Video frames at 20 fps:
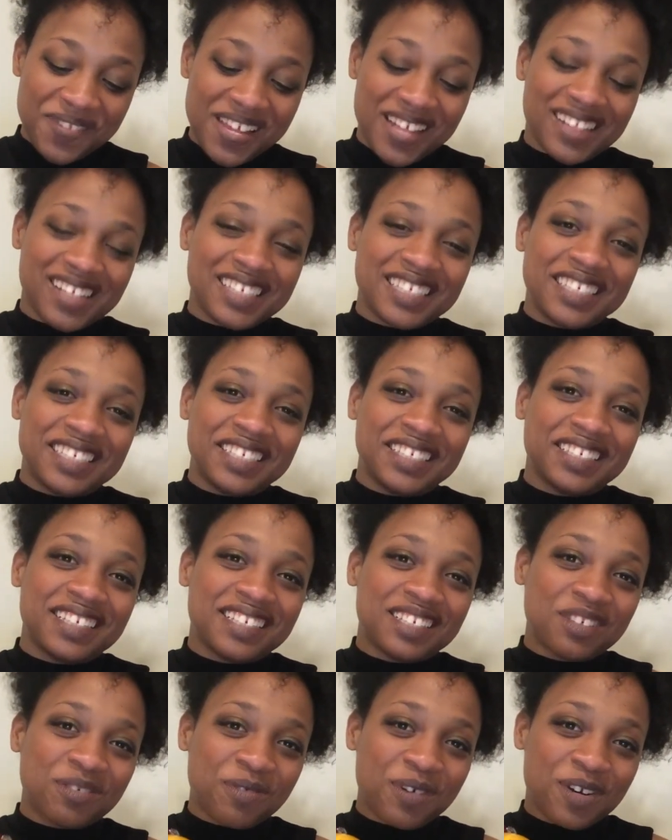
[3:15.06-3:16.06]
this
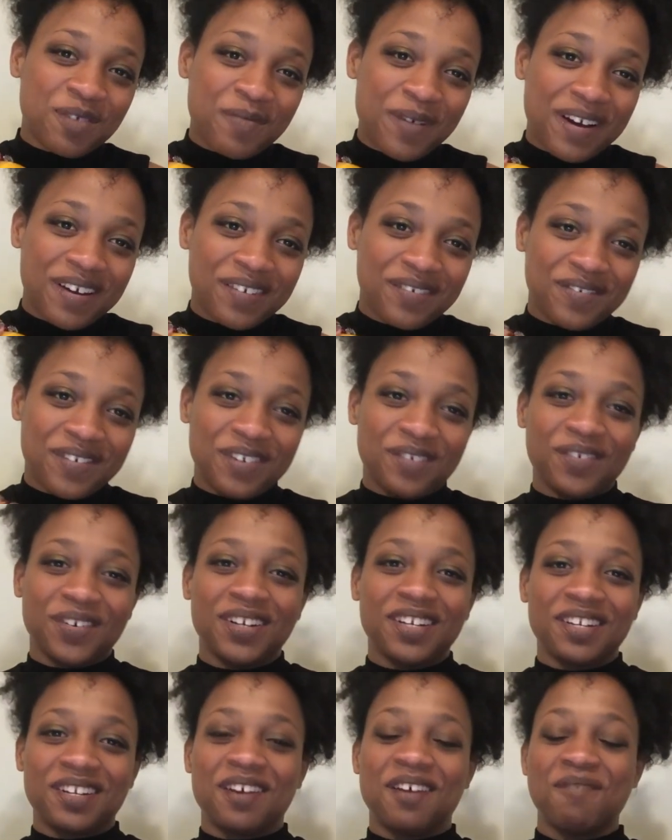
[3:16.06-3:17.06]
is one of my
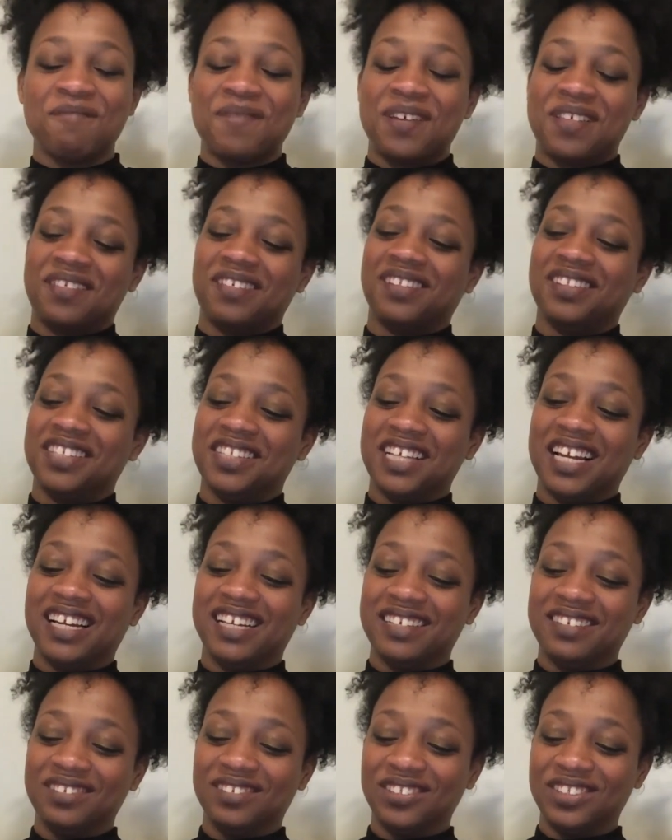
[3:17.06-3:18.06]
favorite methods that I
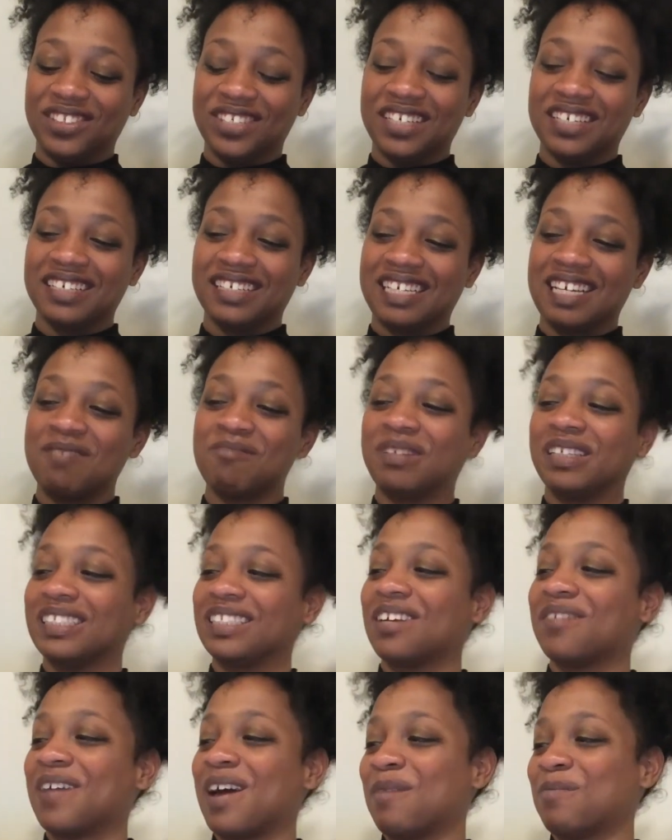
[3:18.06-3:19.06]
use to keep
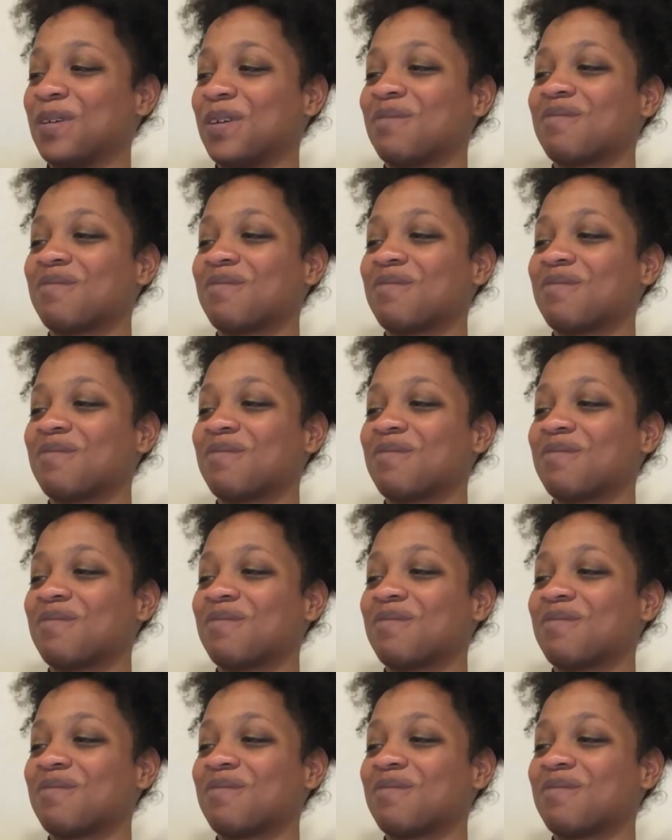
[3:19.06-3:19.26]
myself happy.